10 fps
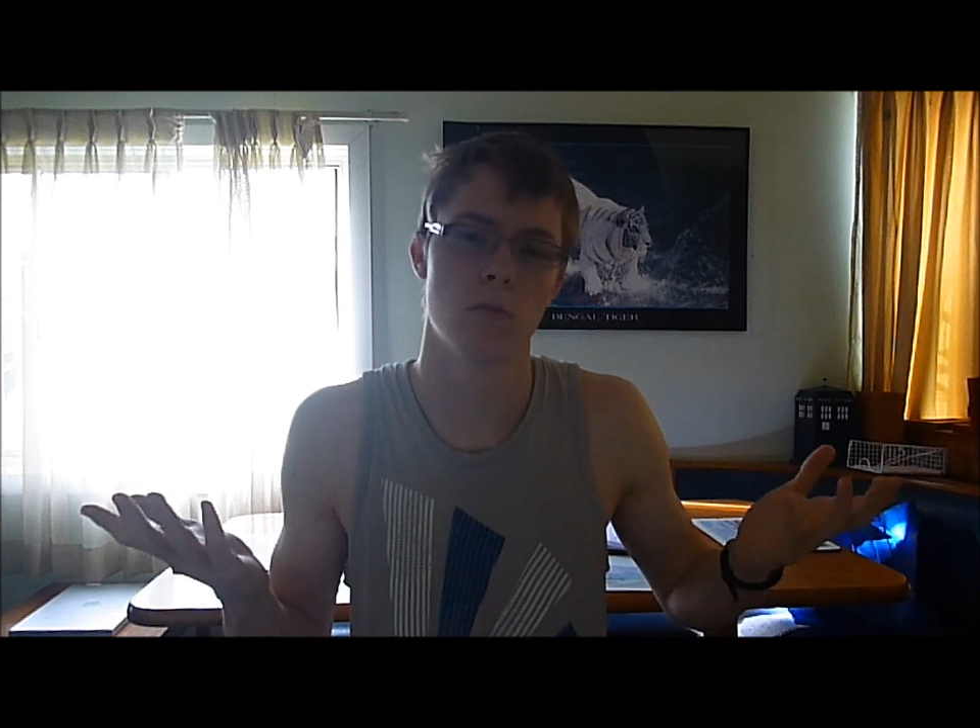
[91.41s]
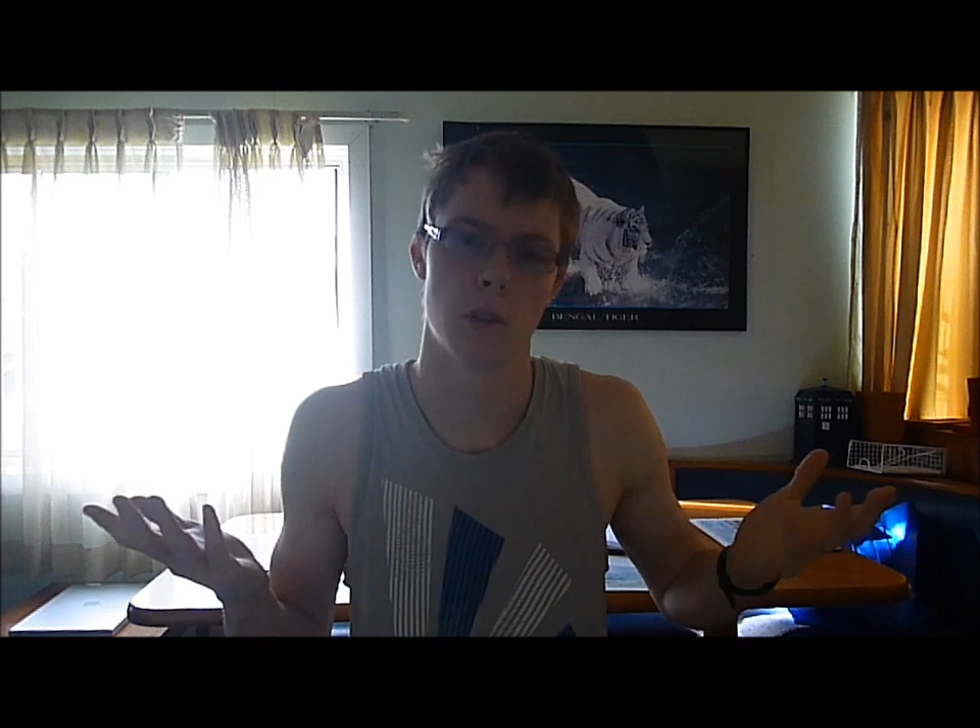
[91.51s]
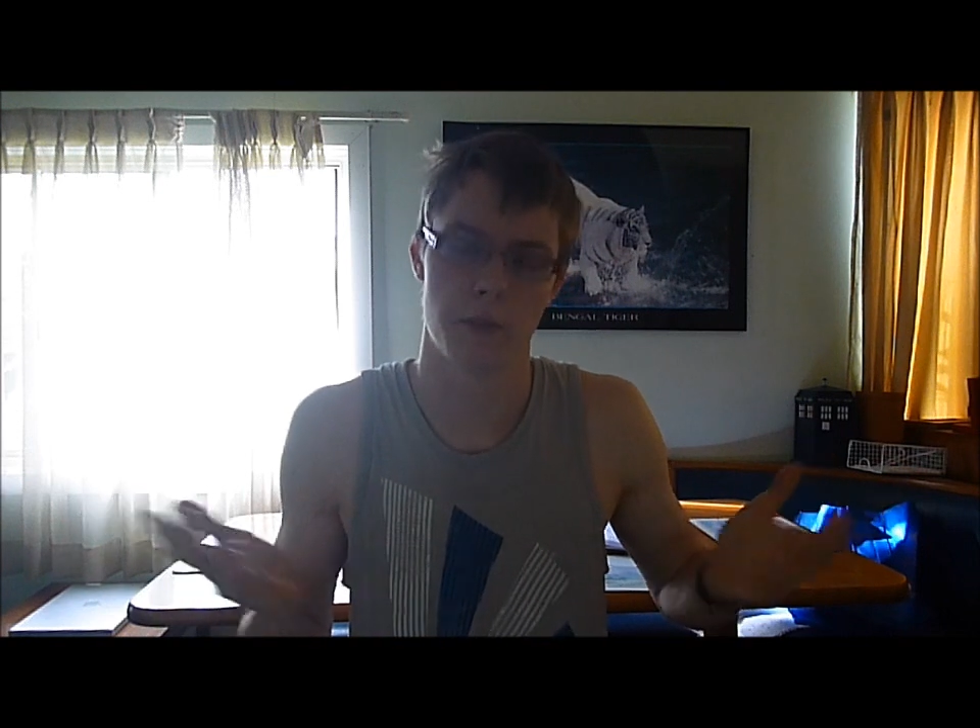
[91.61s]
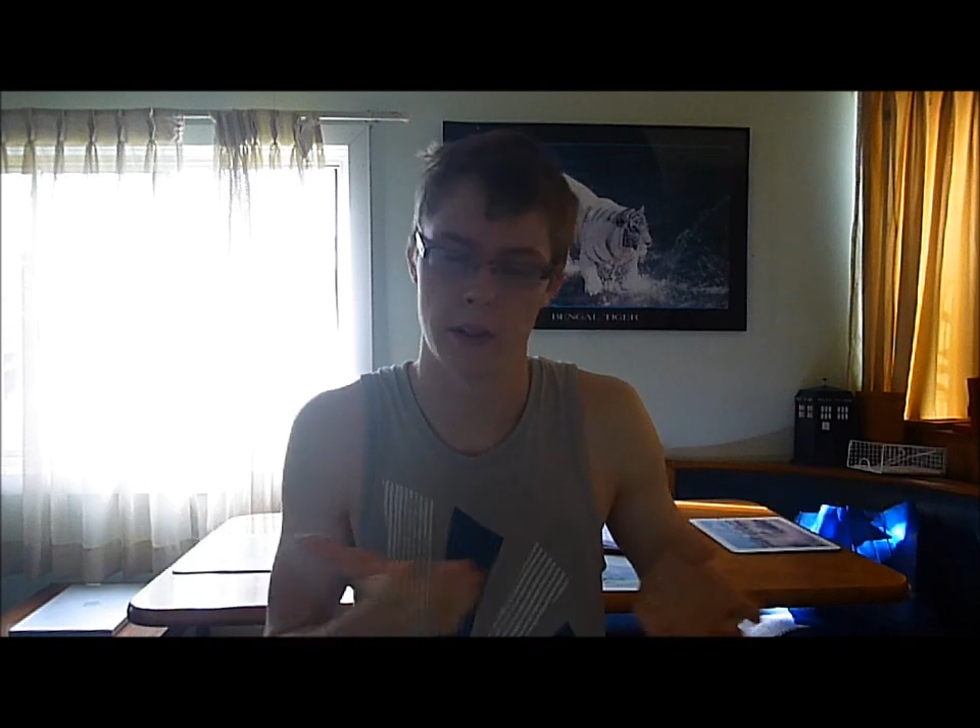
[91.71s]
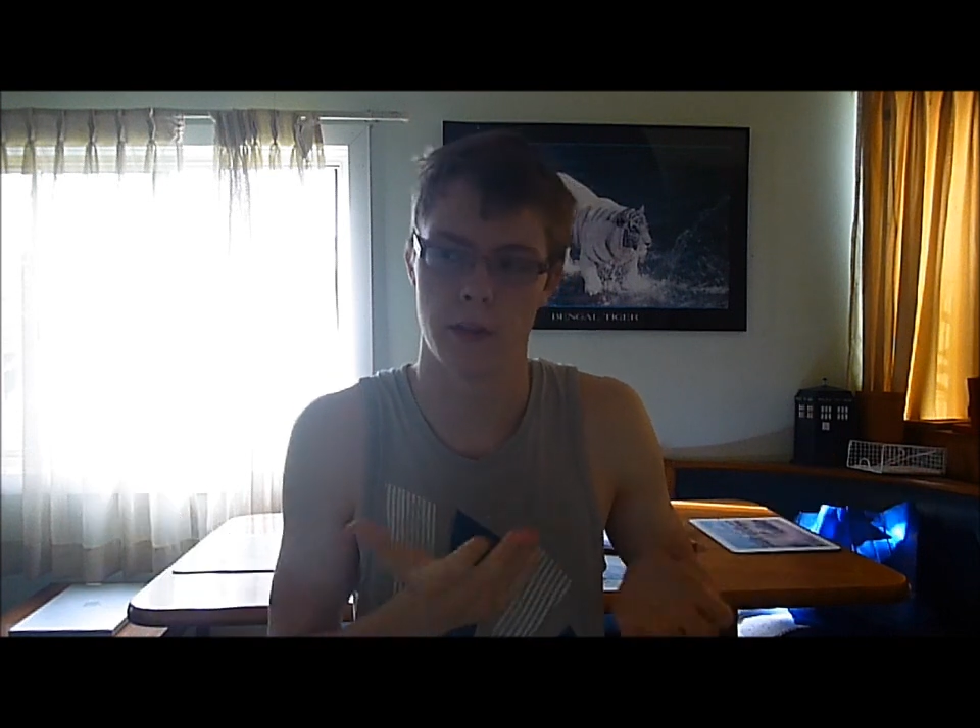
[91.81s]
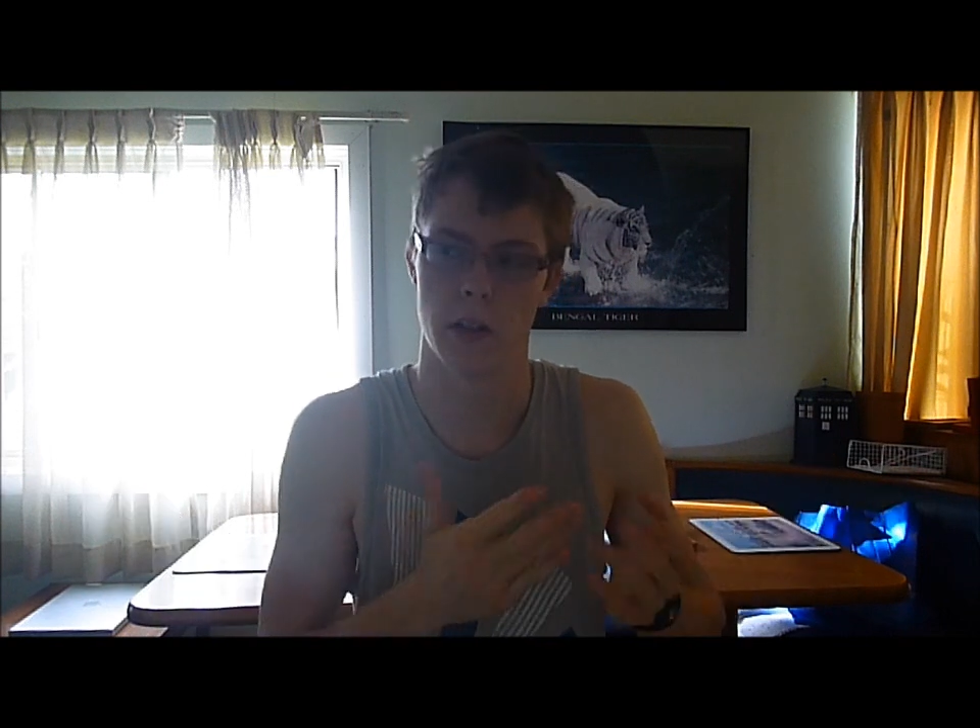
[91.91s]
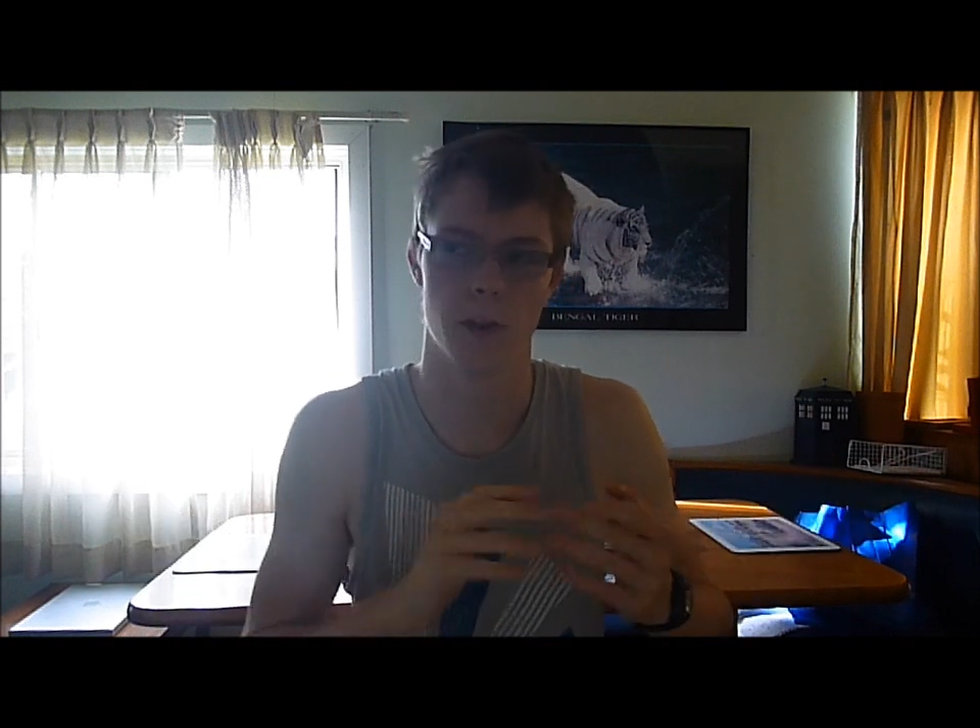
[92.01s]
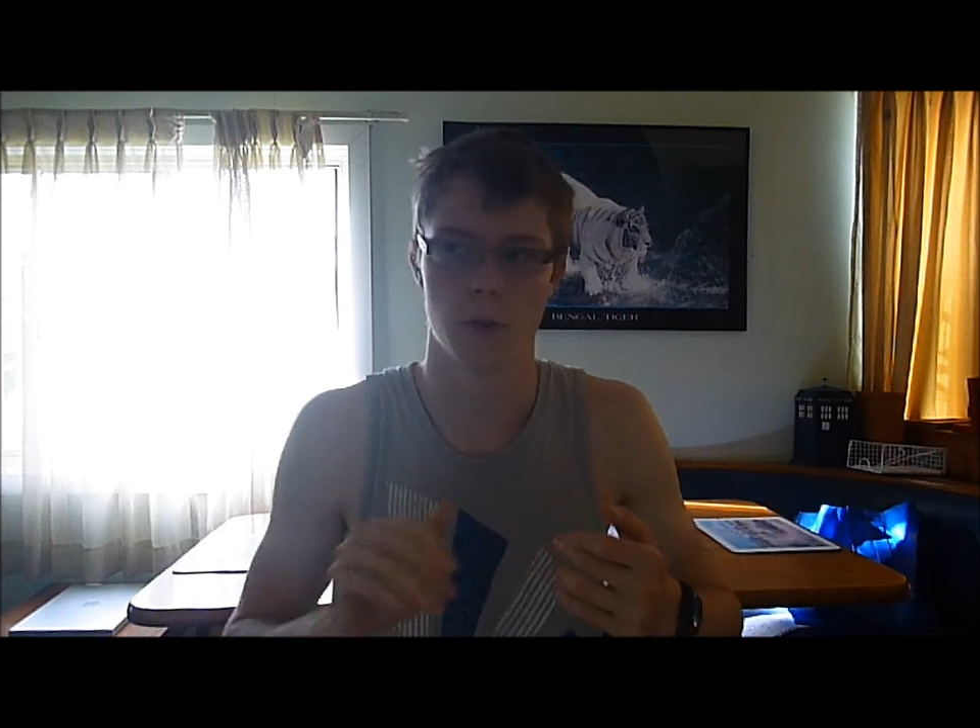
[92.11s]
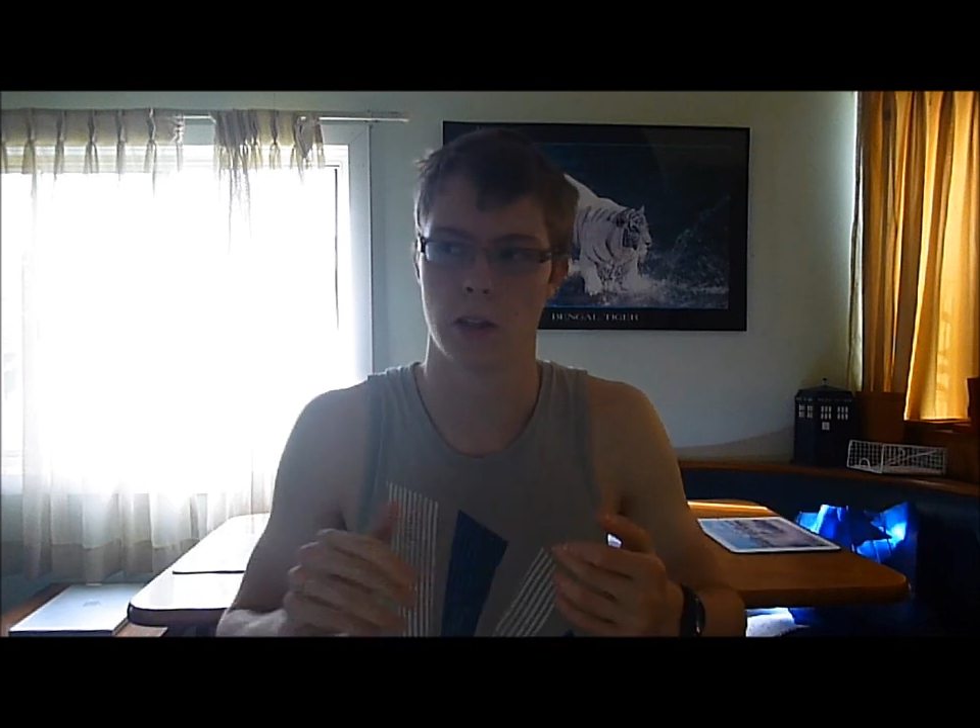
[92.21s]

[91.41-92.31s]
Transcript: Defense videos will